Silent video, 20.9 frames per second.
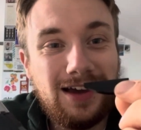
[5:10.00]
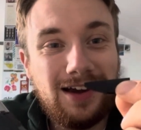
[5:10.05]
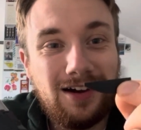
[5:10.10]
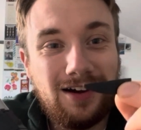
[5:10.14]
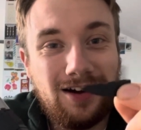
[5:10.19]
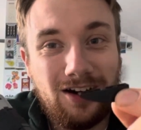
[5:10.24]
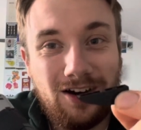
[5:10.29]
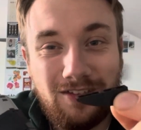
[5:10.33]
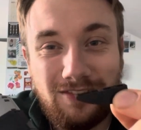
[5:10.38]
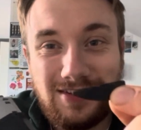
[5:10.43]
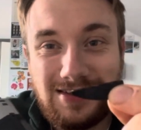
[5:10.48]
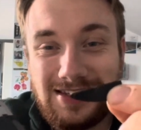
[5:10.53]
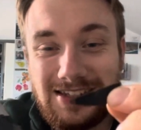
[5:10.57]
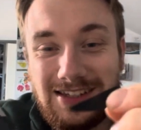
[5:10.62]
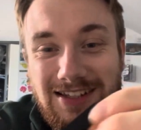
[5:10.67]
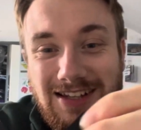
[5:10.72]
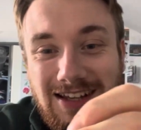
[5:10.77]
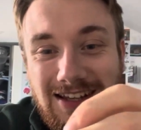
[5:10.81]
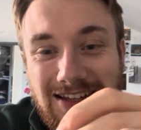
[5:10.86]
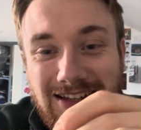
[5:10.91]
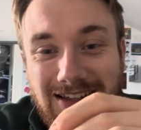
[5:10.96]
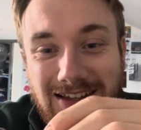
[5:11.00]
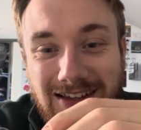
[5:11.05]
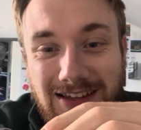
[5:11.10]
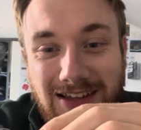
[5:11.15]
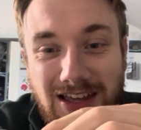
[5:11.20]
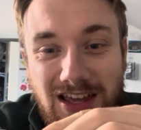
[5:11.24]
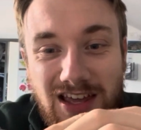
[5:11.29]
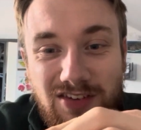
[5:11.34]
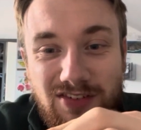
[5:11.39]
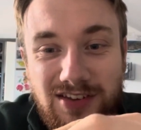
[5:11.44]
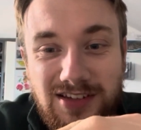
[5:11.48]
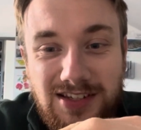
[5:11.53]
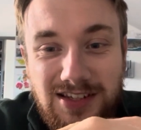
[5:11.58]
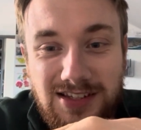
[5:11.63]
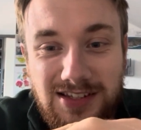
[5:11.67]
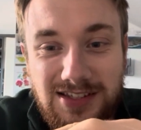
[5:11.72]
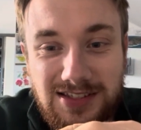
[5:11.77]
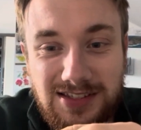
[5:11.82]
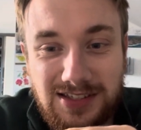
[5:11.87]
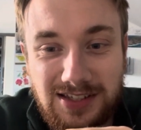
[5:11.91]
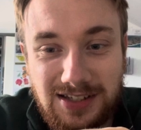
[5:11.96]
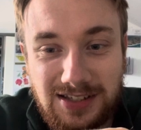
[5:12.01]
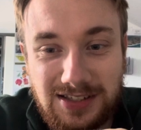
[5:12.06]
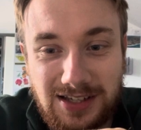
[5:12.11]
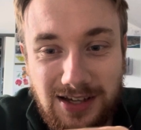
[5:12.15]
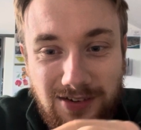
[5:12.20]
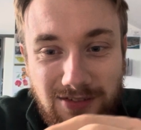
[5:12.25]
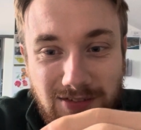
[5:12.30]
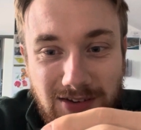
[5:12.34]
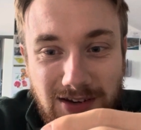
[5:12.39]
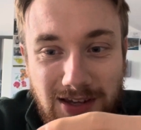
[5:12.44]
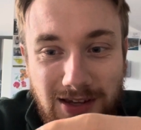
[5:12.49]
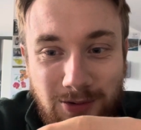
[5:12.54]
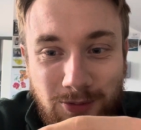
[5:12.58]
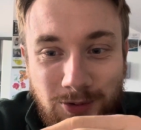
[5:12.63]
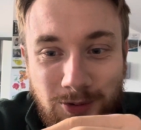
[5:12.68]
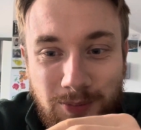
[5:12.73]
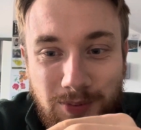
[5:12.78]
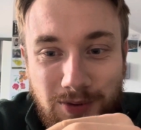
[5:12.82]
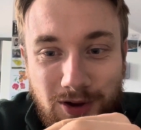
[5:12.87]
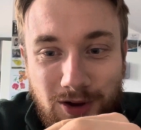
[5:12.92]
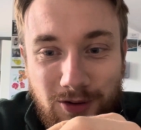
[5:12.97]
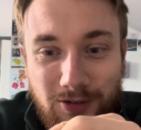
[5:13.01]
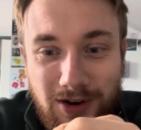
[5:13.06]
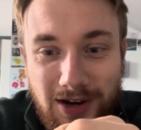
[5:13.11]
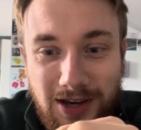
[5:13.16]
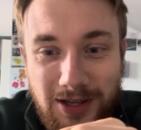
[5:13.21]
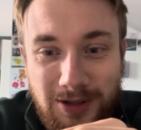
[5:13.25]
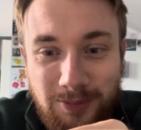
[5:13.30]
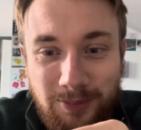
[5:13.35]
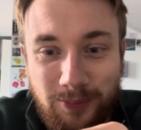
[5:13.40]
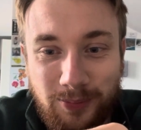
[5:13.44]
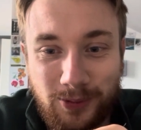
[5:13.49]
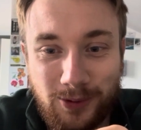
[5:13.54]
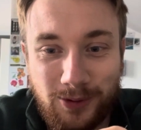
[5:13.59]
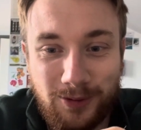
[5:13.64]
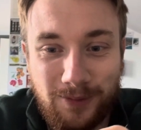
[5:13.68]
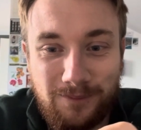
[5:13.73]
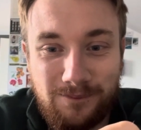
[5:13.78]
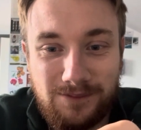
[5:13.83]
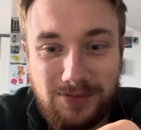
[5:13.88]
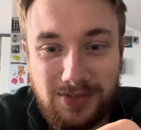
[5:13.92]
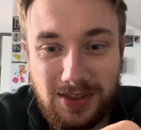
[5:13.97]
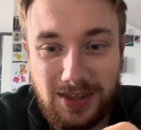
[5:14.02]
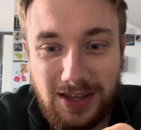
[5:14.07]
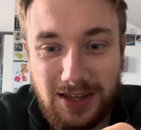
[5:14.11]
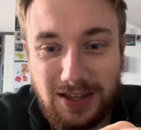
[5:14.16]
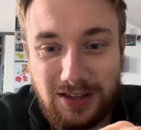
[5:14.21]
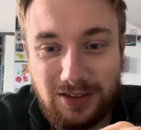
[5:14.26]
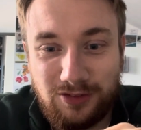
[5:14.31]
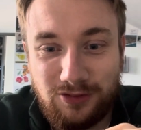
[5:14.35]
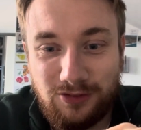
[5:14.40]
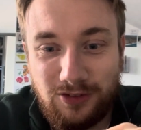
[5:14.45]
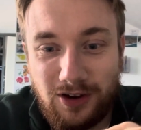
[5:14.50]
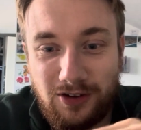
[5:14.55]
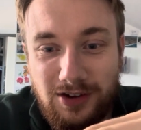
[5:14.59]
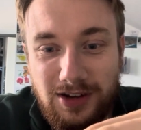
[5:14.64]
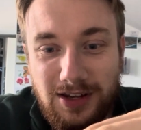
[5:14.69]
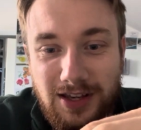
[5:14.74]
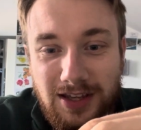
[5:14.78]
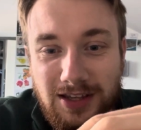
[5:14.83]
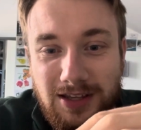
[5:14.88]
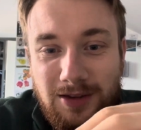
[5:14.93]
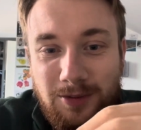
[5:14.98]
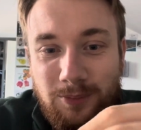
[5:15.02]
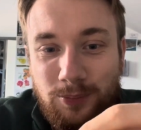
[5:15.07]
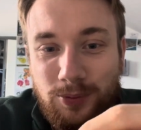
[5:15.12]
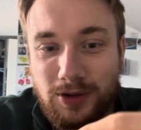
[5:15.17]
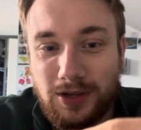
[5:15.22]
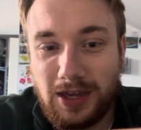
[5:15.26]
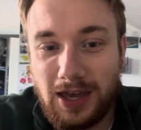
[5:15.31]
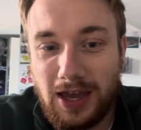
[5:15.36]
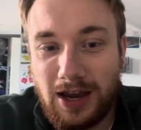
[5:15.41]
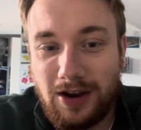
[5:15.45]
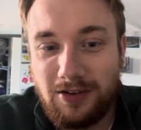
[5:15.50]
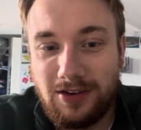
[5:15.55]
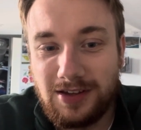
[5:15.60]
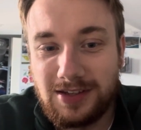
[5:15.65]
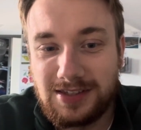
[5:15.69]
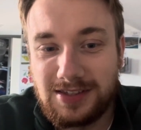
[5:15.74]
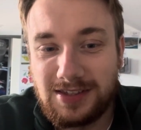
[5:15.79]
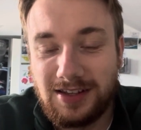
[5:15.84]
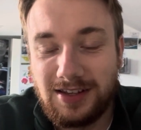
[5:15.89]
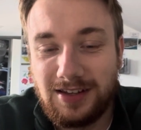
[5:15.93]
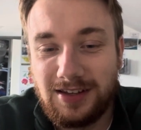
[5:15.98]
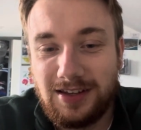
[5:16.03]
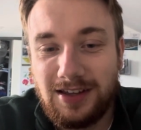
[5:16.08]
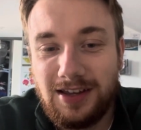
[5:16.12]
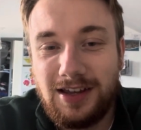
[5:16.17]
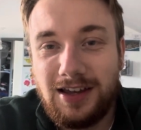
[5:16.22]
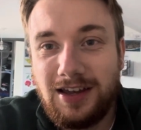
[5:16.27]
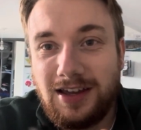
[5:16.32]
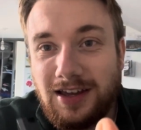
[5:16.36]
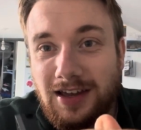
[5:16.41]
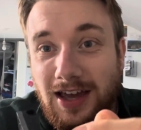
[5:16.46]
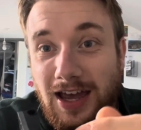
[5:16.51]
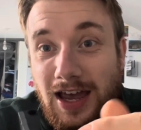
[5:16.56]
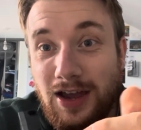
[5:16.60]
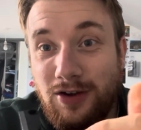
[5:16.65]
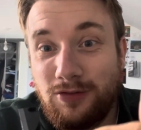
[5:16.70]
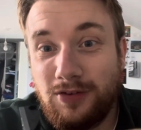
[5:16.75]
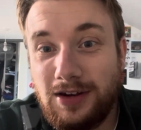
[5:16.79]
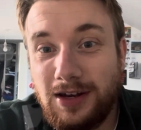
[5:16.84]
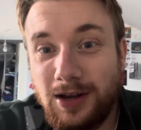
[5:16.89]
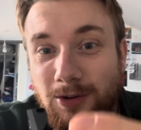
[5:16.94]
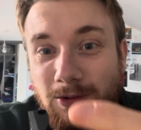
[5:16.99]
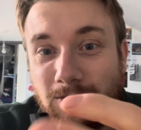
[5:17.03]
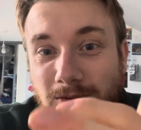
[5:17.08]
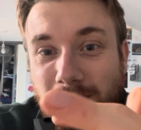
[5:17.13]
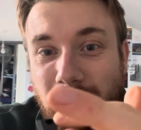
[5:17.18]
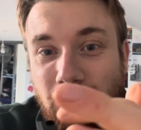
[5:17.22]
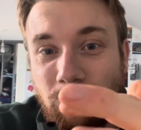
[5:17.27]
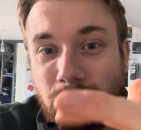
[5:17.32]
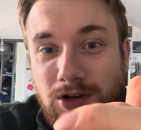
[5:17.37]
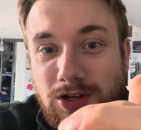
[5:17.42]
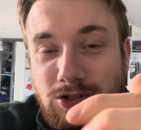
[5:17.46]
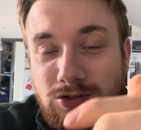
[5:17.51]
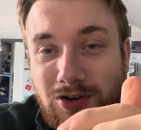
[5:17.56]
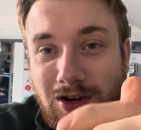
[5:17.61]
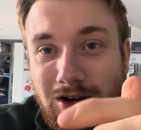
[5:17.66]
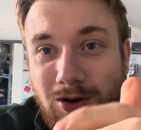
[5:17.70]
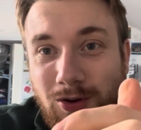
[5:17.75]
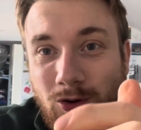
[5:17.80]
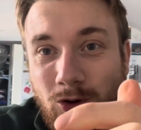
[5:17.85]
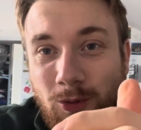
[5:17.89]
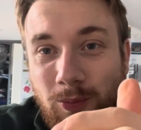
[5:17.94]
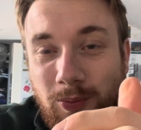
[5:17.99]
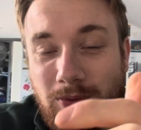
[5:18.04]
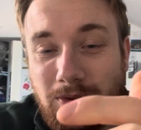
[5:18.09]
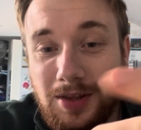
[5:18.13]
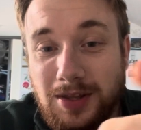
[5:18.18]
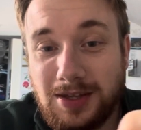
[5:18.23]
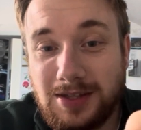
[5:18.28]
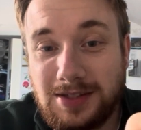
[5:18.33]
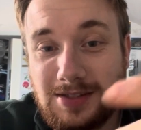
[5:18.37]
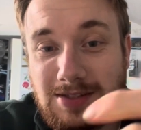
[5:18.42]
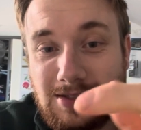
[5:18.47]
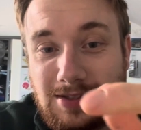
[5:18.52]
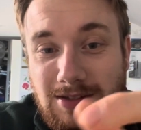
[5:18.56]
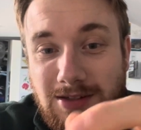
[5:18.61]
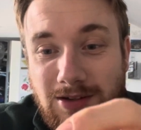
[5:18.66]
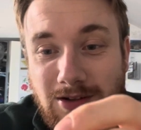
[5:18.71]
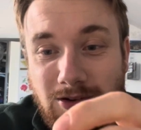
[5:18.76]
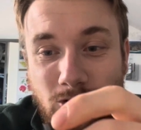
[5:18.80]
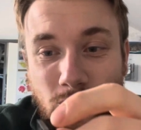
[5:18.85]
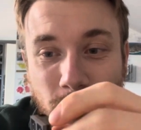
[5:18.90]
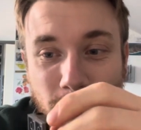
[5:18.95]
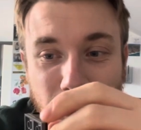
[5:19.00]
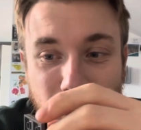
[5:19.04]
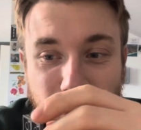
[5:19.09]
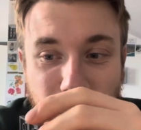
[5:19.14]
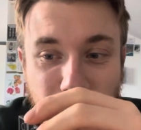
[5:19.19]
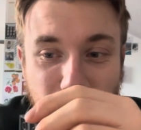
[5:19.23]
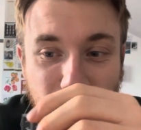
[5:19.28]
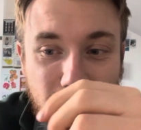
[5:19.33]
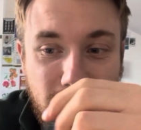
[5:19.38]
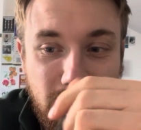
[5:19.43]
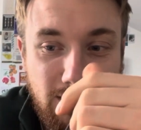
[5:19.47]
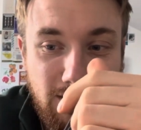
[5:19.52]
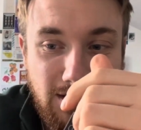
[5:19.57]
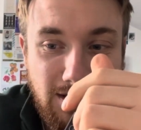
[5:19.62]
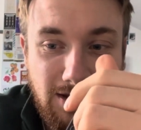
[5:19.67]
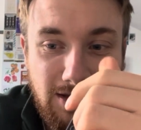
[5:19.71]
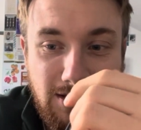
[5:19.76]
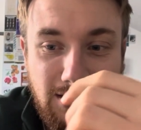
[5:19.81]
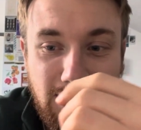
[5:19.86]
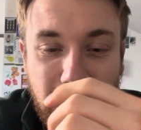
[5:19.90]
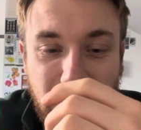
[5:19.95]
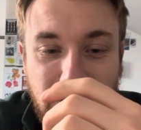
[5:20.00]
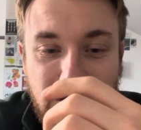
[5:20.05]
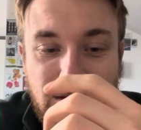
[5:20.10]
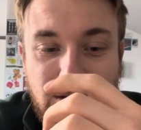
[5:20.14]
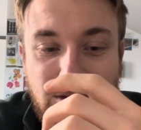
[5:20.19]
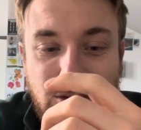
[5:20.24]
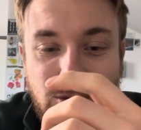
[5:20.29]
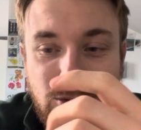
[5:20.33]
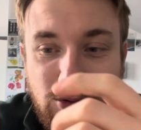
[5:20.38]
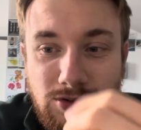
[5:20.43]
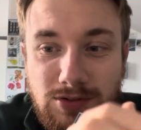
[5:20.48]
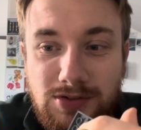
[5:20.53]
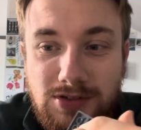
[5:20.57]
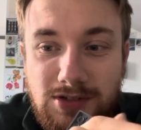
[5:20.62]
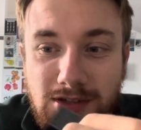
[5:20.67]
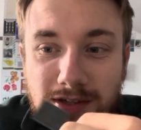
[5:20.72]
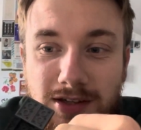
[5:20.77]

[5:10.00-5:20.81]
obviously, like, if it didn't stick down, it would be all right, but it's very, like, precarious that every now and then when you try to open the door, like, it does